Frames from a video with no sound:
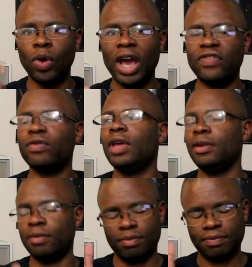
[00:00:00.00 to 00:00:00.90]
wife.
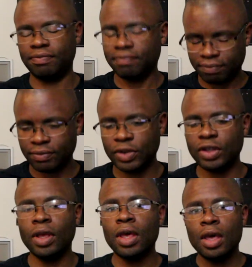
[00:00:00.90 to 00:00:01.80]
And
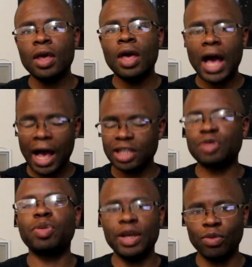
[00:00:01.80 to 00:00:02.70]
I'll
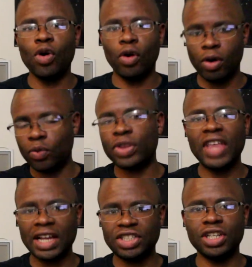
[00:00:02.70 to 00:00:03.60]
explain more
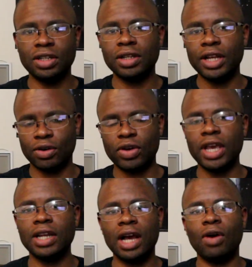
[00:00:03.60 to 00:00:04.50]
with that shit later,
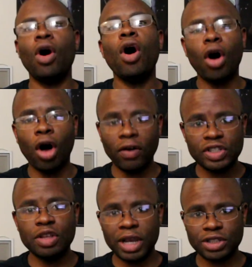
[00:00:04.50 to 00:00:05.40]
okay? Now, off
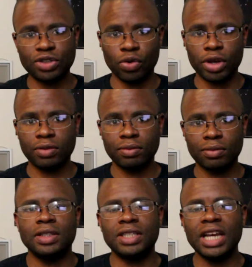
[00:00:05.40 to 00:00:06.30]
to the main story.
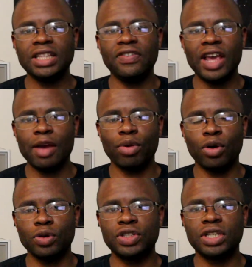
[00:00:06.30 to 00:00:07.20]
Detective
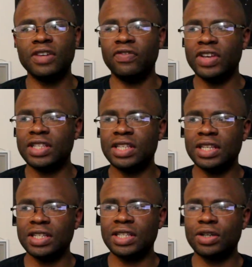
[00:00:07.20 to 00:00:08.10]
Ambrose
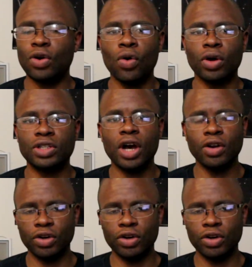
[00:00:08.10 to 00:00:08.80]
convinces Cora to